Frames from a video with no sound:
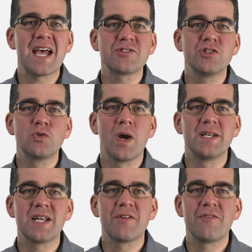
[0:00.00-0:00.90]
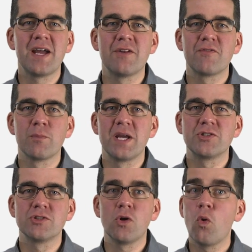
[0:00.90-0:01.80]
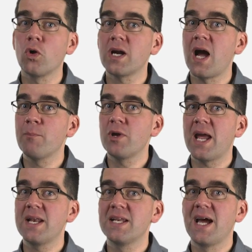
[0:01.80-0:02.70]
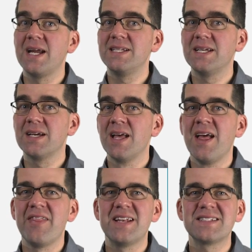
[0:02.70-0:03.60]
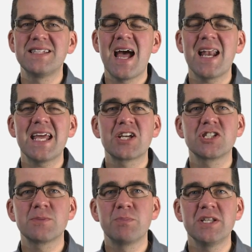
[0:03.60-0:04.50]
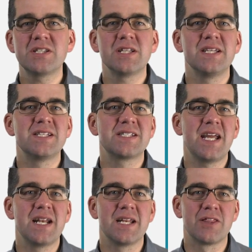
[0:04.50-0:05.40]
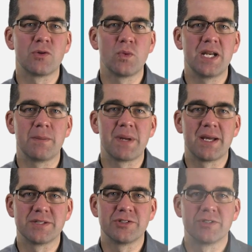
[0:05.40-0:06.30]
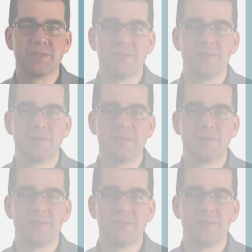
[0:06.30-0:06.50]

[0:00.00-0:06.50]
ask you to identify information or comprehend an idea that is not explicitly stated in the reading passage.